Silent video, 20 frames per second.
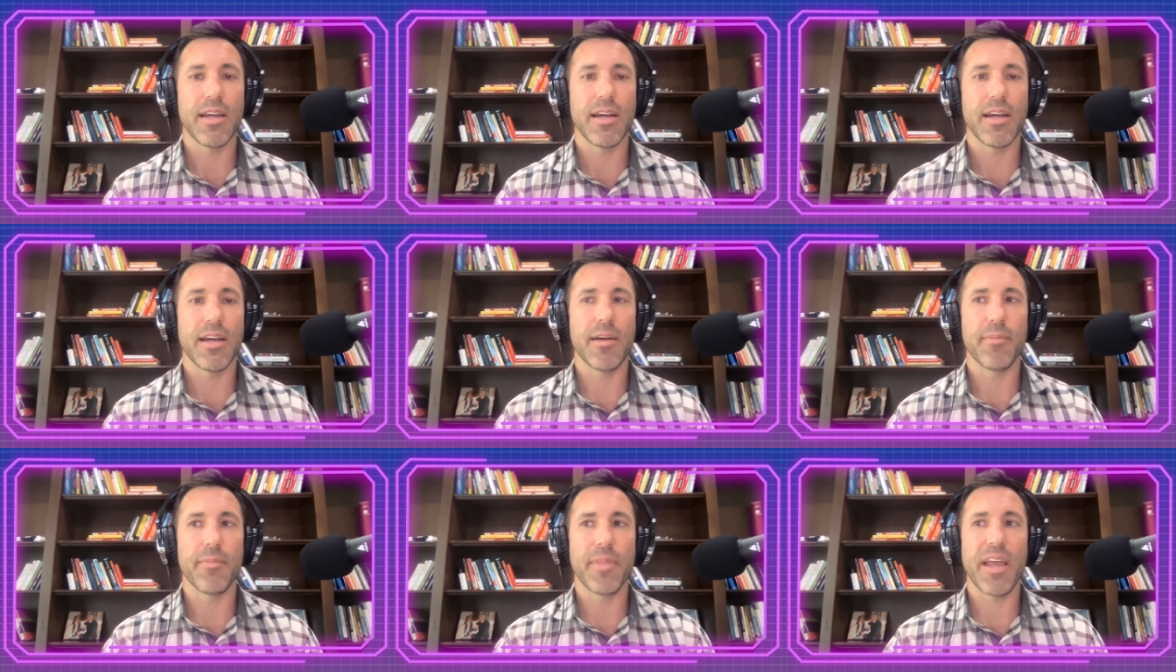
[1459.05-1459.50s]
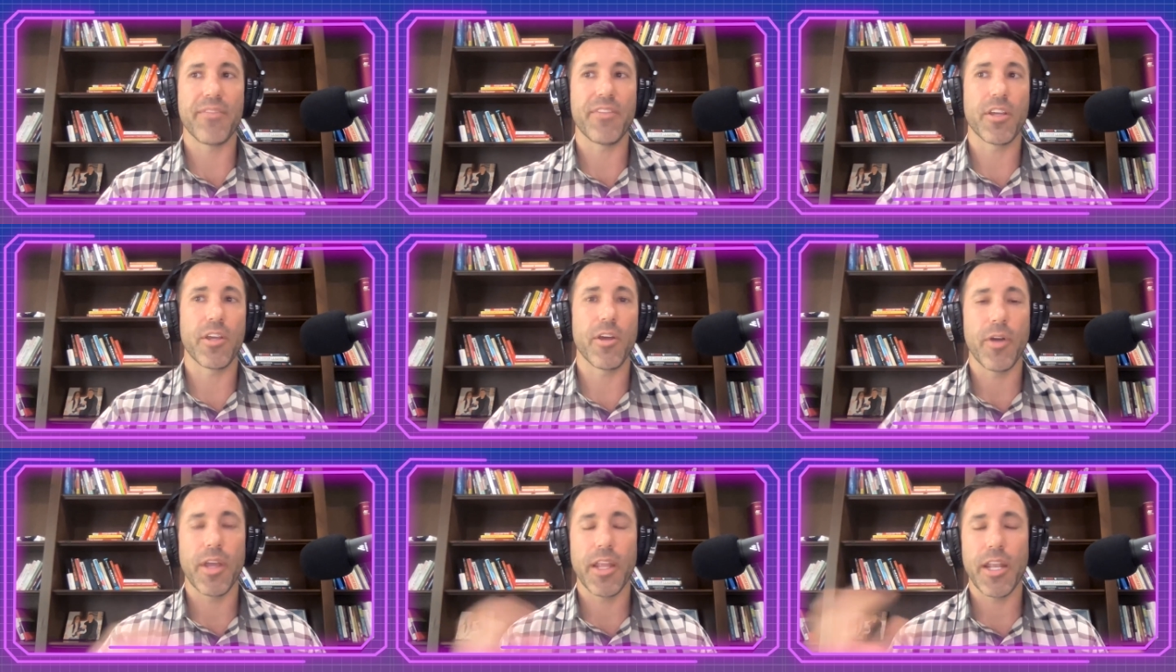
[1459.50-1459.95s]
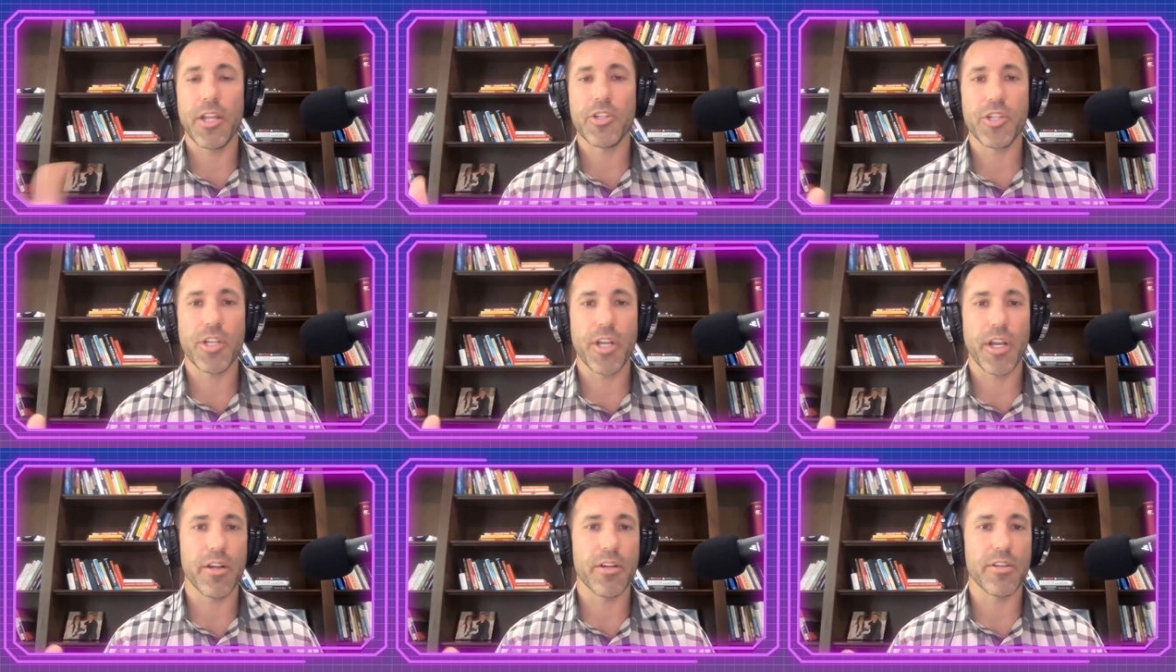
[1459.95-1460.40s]
Um, they have to go get
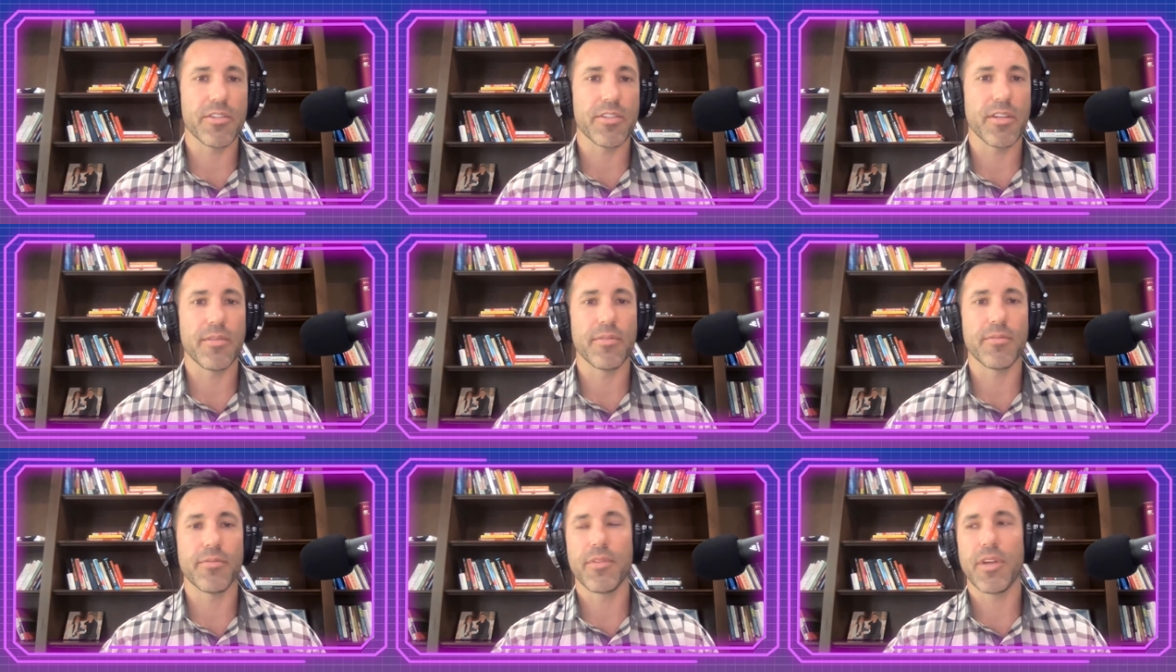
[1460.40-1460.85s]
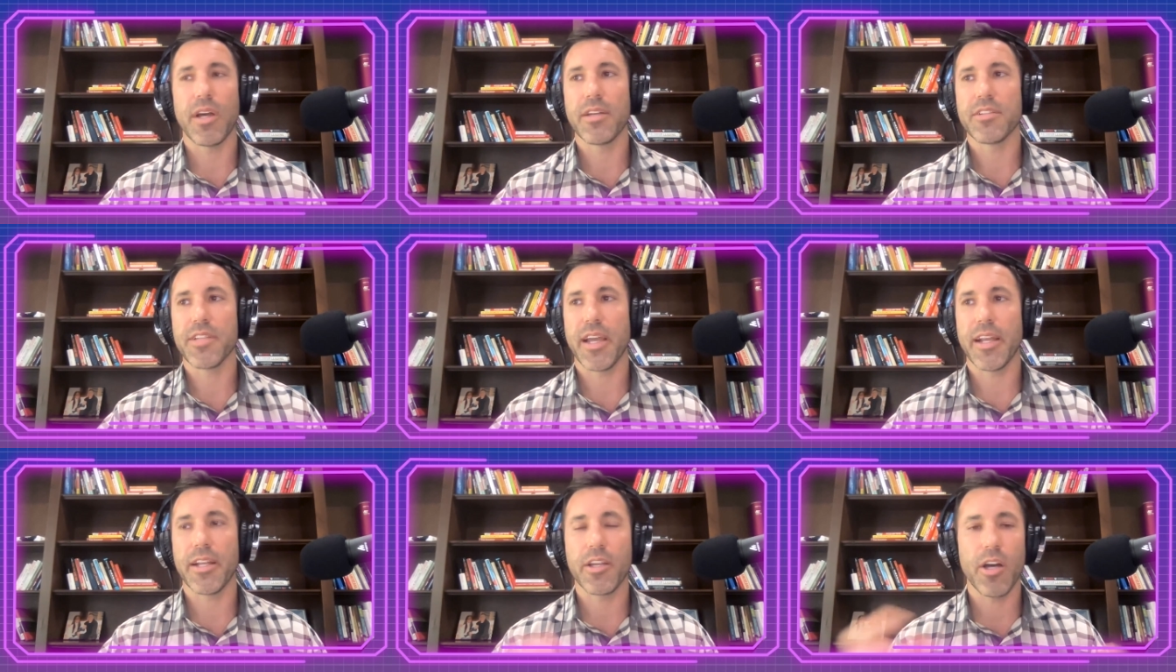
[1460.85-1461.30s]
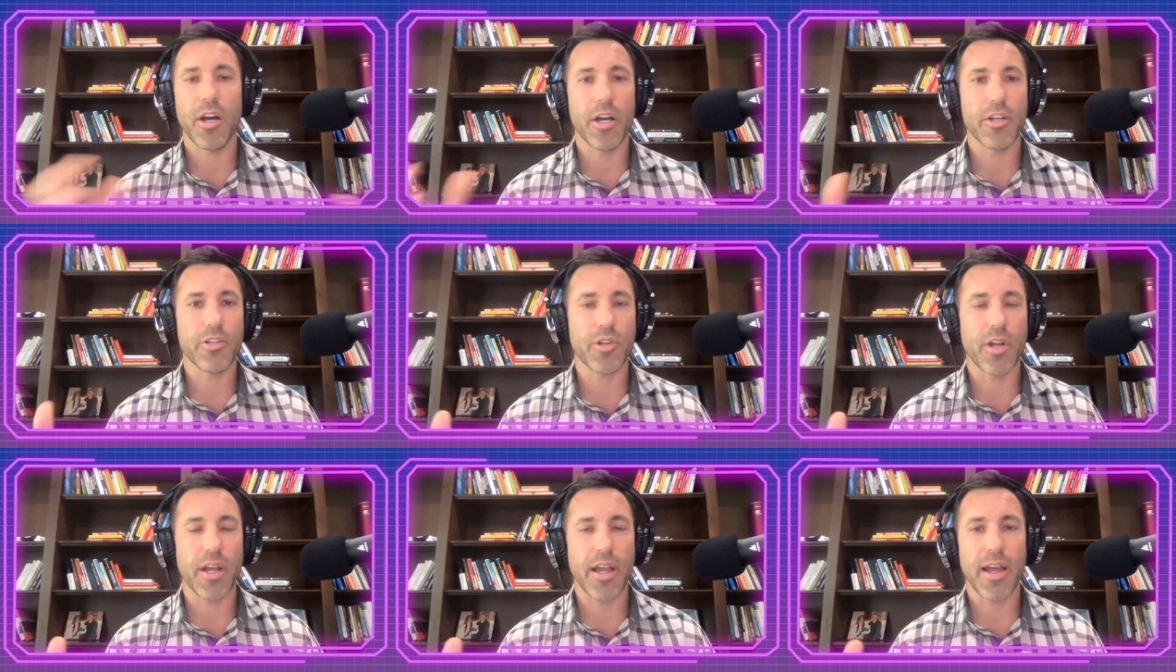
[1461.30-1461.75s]
engineers and sign
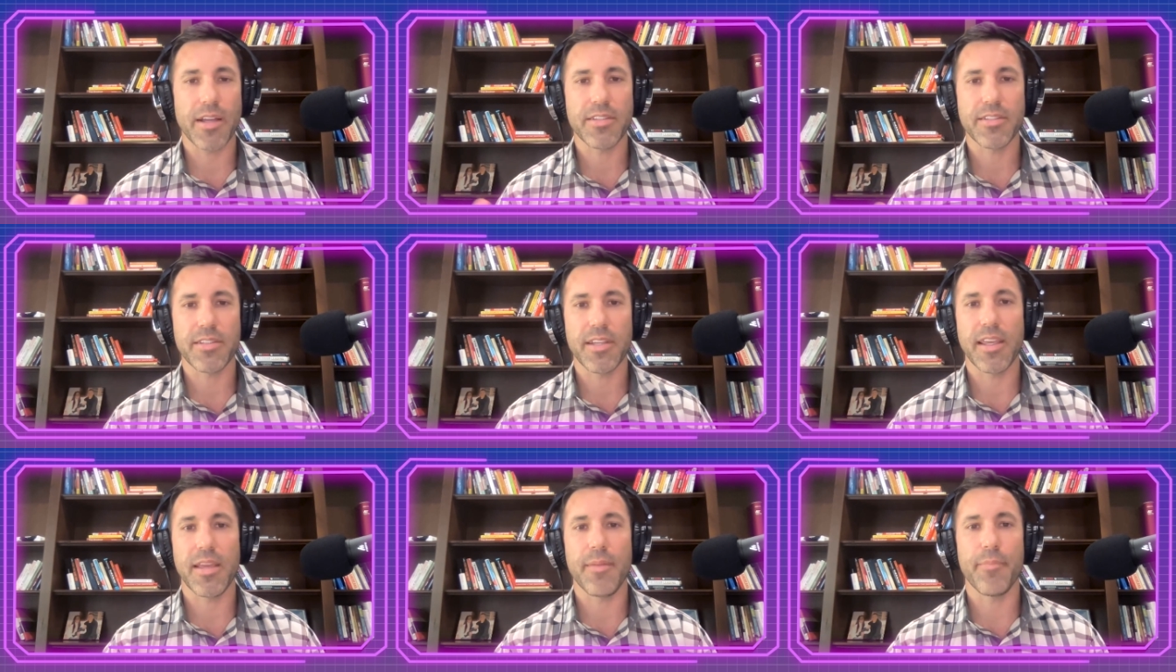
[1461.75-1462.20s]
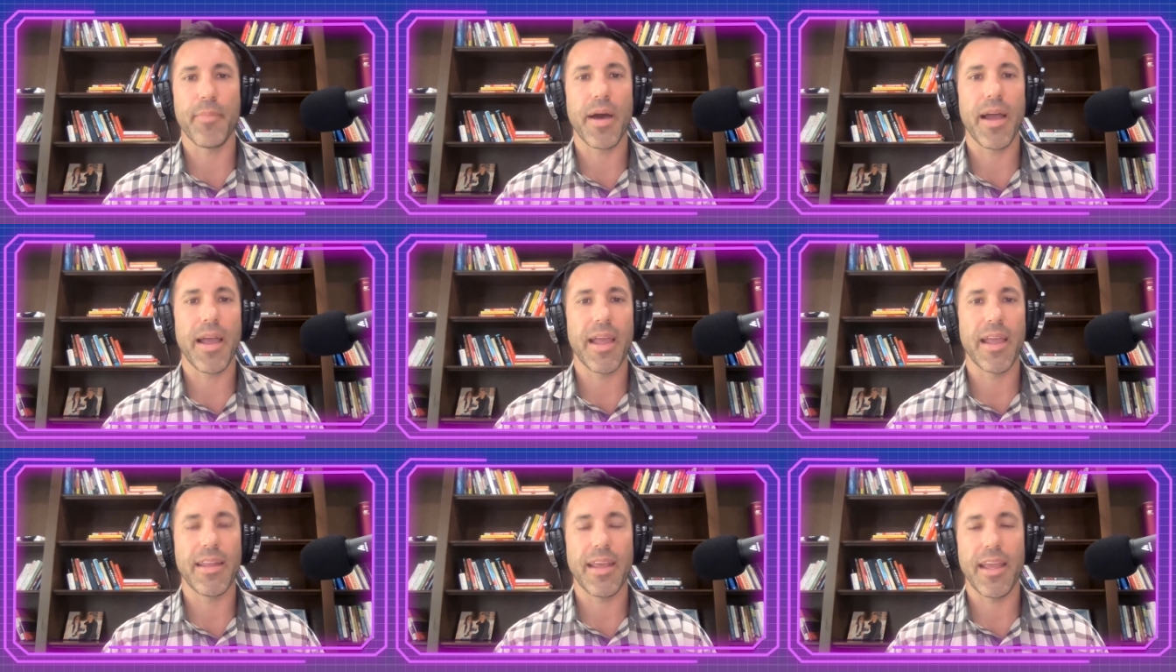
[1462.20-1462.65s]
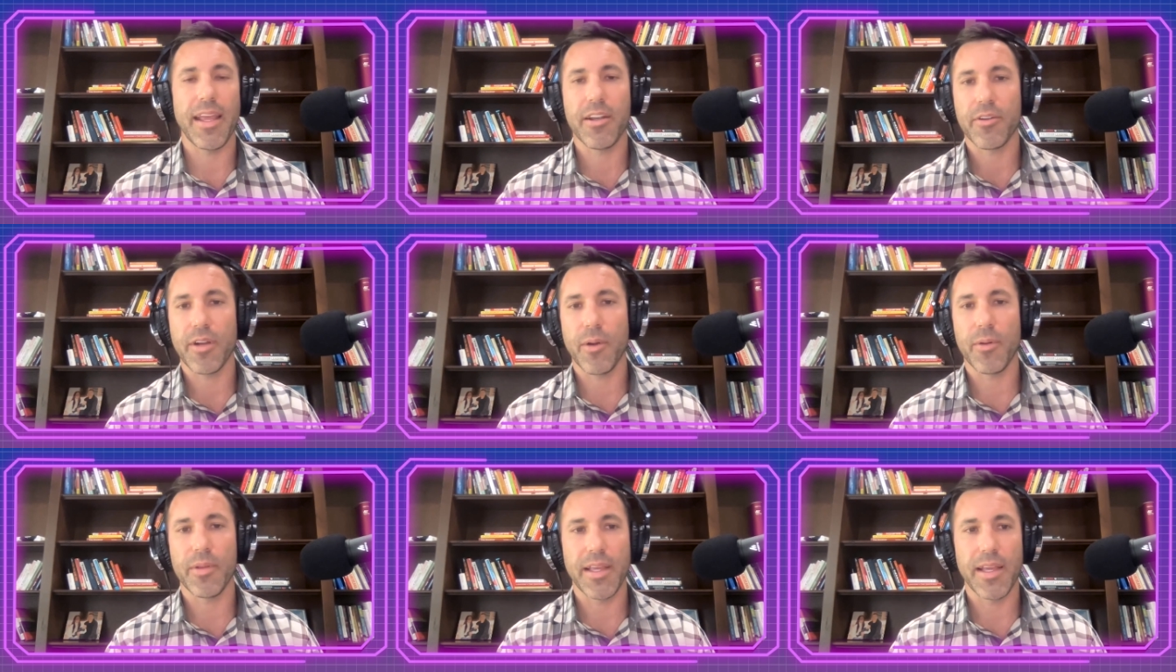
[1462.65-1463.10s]
contracts and get buy-in to
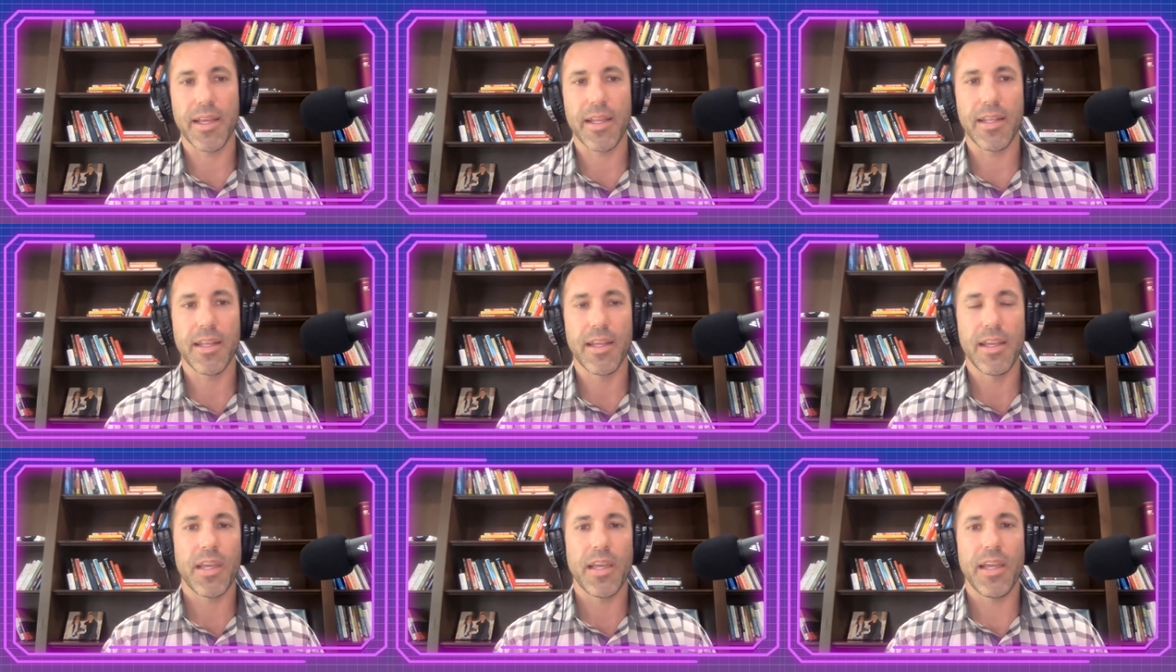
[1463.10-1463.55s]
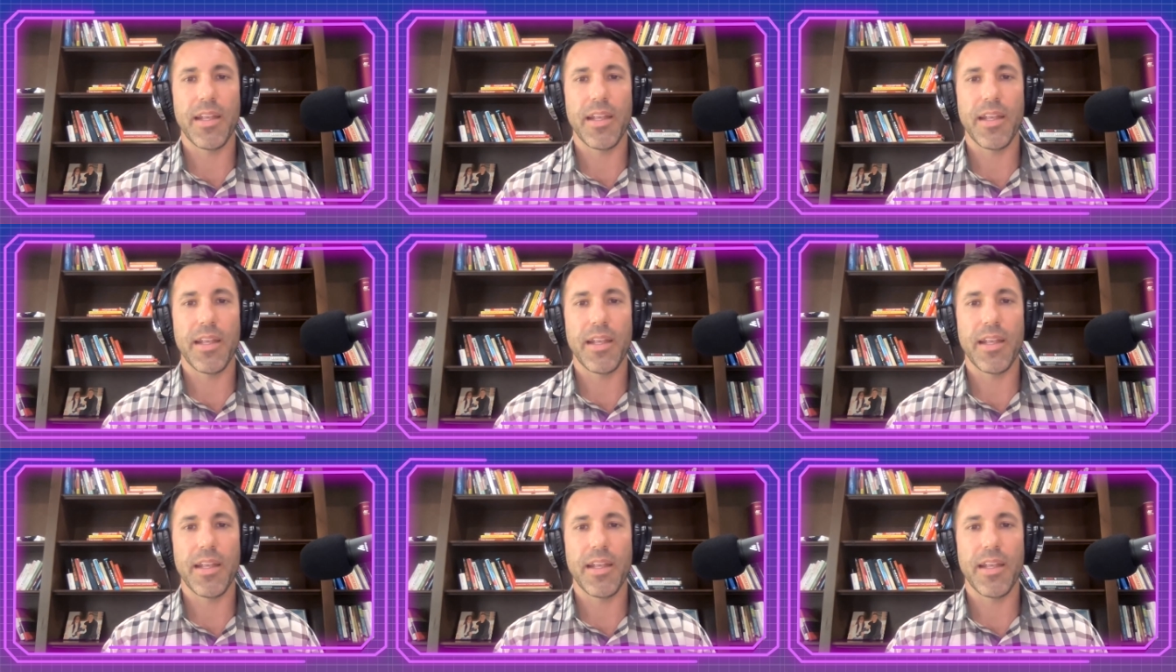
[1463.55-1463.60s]
integrate with it.